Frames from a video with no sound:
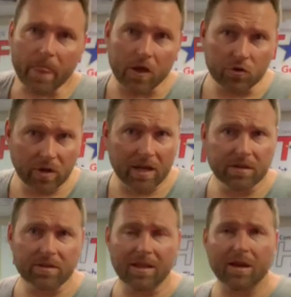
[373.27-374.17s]
And you get
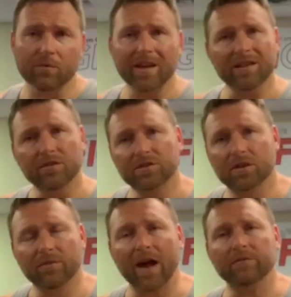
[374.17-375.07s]
into that ring, and there's the
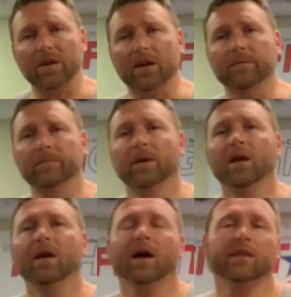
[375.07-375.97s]
crowd there.
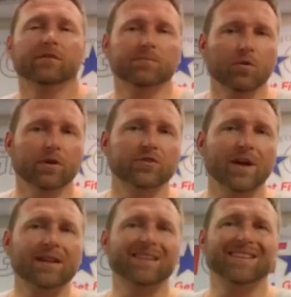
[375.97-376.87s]
And there's more
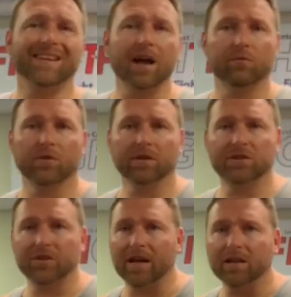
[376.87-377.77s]
adrenaline. The guy really
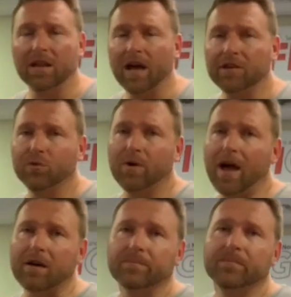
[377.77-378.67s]
is trying to knock you
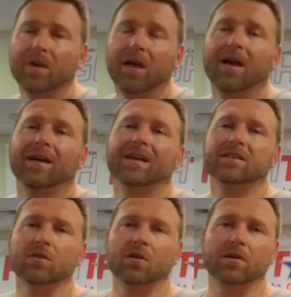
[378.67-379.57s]
out.
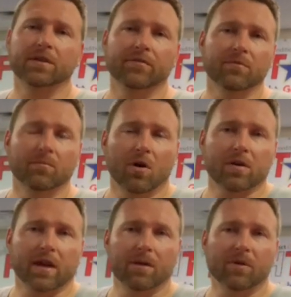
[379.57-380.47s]
It's a whole different
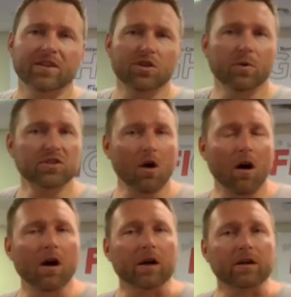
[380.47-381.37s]
ball game, right? So it's
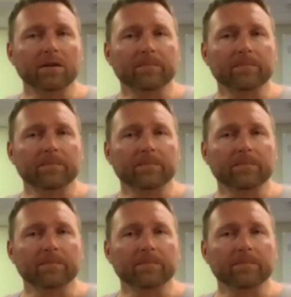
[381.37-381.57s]
hard.